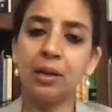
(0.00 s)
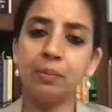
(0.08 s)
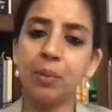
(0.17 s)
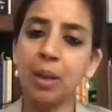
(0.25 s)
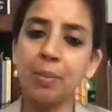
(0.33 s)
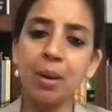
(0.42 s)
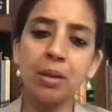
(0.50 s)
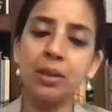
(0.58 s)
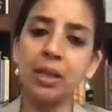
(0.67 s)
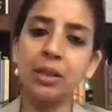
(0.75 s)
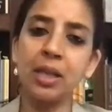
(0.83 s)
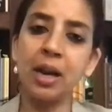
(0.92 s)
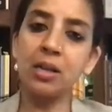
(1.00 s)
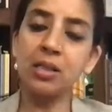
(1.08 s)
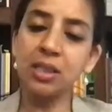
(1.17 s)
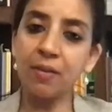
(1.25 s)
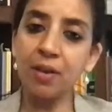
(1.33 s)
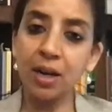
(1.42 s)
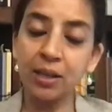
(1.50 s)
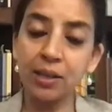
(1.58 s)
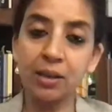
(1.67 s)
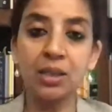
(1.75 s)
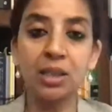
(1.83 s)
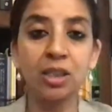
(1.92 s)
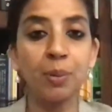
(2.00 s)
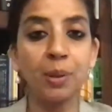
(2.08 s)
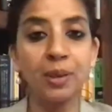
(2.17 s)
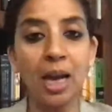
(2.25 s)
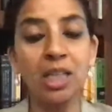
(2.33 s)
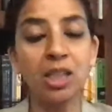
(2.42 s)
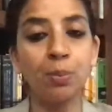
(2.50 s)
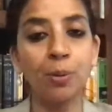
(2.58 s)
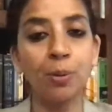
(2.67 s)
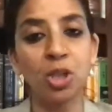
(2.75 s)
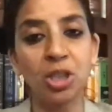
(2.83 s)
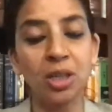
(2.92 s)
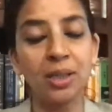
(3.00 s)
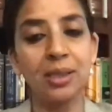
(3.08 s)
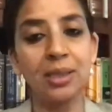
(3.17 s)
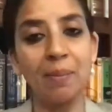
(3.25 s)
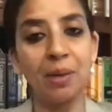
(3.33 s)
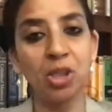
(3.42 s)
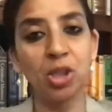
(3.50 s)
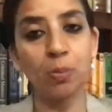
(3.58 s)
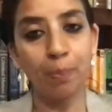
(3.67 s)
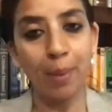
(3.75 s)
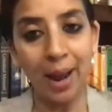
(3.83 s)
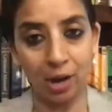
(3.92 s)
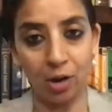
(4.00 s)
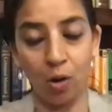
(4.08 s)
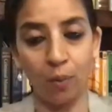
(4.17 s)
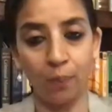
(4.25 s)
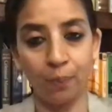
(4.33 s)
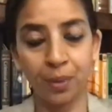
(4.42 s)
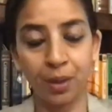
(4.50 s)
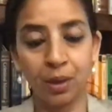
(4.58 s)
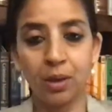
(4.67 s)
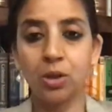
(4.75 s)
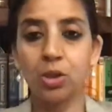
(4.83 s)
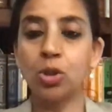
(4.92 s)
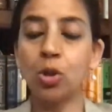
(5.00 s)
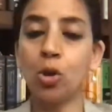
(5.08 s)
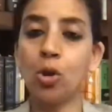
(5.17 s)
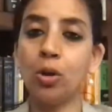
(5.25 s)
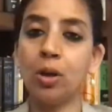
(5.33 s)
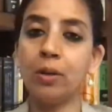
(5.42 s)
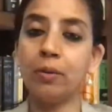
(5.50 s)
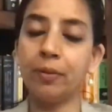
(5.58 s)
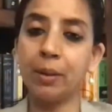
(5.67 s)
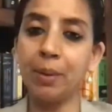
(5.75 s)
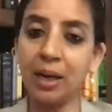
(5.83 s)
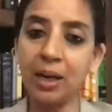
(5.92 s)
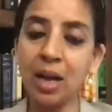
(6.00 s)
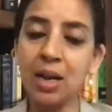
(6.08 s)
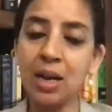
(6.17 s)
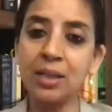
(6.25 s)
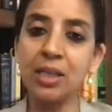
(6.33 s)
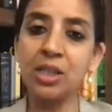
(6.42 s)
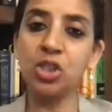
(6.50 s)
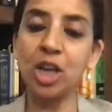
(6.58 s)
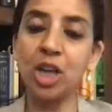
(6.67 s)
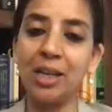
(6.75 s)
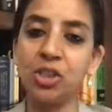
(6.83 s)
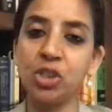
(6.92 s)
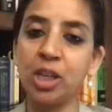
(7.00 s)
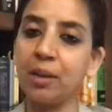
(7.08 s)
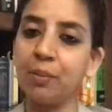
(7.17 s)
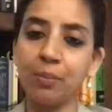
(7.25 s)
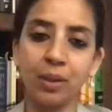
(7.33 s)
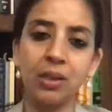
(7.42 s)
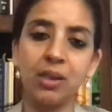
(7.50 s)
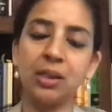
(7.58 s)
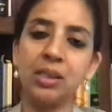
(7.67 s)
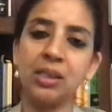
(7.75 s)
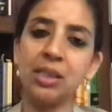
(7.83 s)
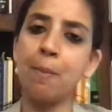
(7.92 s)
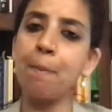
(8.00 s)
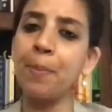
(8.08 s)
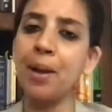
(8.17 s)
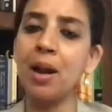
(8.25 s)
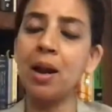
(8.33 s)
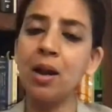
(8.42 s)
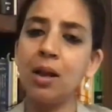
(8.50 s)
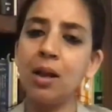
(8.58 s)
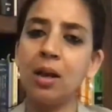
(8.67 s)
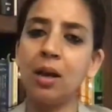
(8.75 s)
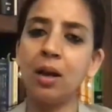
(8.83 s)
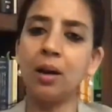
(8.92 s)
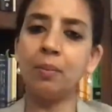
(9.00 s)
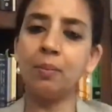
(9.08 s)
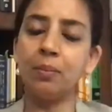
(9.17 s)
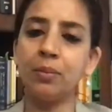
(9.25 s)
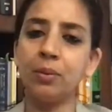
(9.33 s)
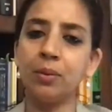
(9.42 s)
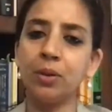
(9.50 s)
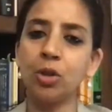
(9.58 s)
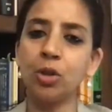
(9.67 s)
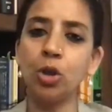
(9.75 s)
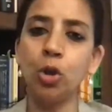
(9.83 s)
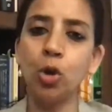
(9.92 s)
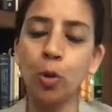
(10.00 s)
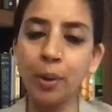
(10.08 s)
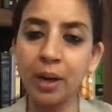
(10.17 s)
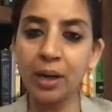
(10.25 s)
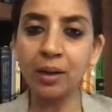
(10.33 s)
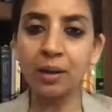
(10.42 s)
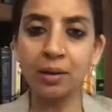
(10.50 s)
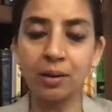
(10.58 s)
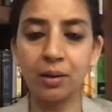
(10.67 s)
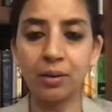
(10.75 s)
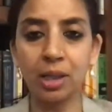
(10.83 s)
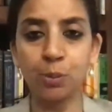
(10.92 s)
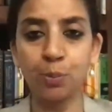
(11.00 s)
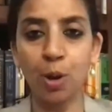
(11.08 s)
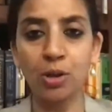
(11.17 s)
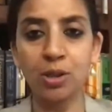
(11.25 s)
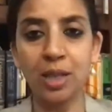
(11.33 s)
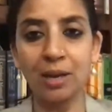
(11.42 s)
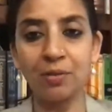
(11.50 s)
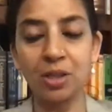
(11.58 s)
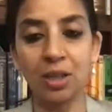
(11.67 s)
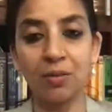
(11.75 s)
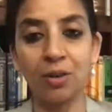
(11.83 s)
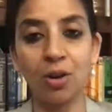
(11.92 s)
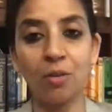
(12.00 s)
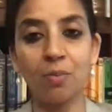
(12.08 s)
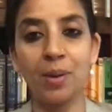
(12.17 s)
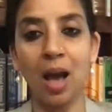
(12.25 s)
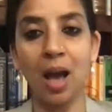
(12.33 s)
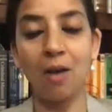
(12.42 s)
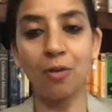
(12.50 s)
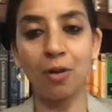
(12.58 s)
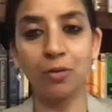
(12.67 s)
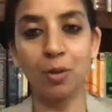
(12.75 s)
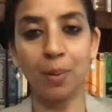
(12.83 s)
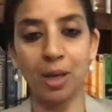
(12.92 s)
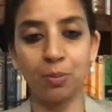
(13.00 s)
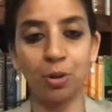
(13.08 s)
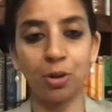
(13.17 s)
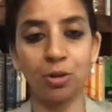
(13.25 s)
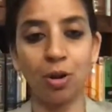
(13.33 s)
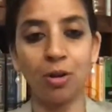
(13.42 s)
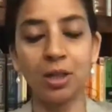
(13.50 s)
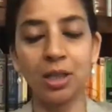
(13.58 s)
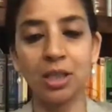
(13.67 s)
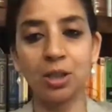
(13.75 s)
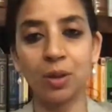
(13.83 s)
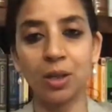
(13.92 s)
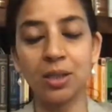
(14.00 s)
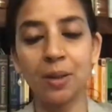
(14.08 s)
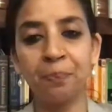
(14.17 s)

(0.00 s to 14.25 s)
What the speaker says: there are several other reasons, but that is procedure established by law. So when Maneka Gandhi's challenge came, the simple no-brainer response that was given on behalf of the passport authorities was